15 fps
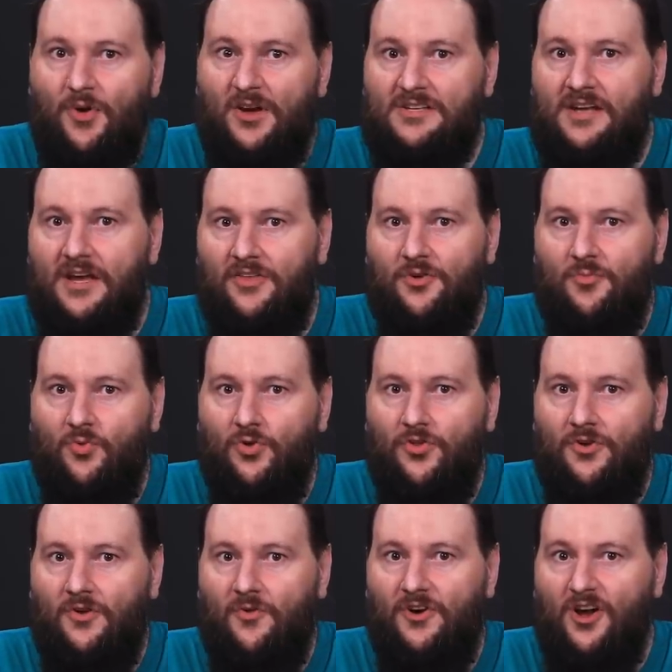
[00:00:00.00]
brought together more
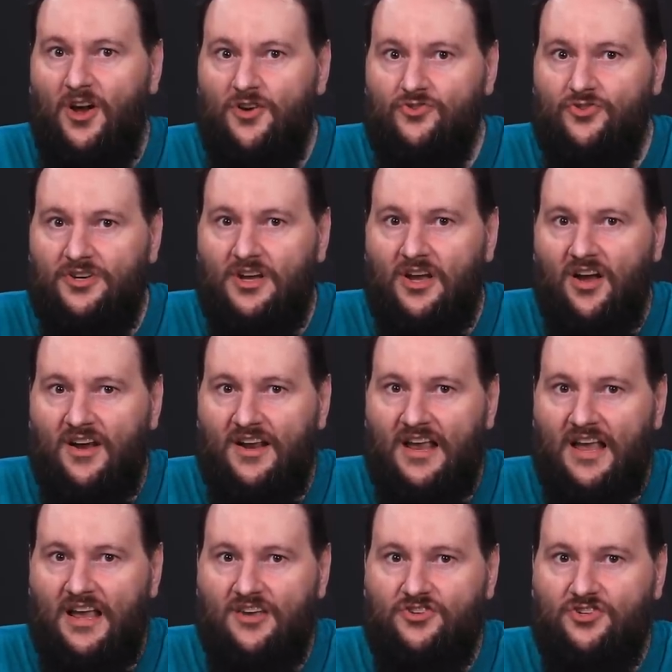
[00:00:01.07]
than 100
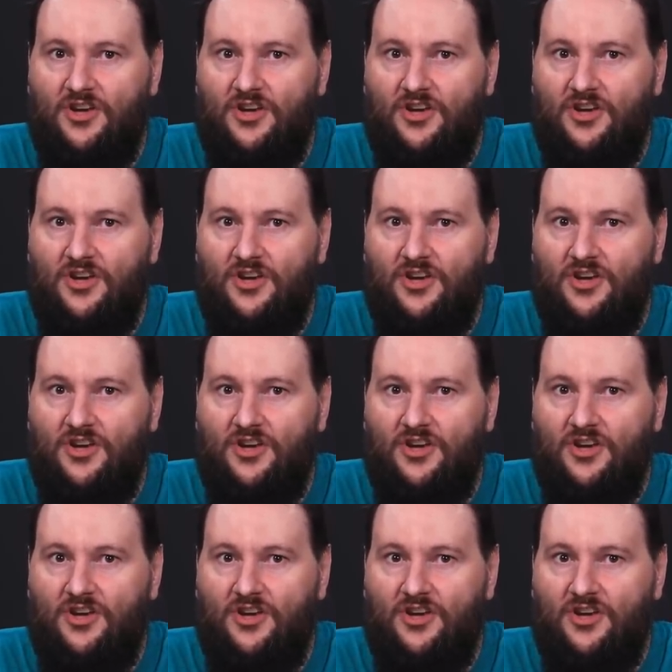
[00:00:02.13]
cutting-edge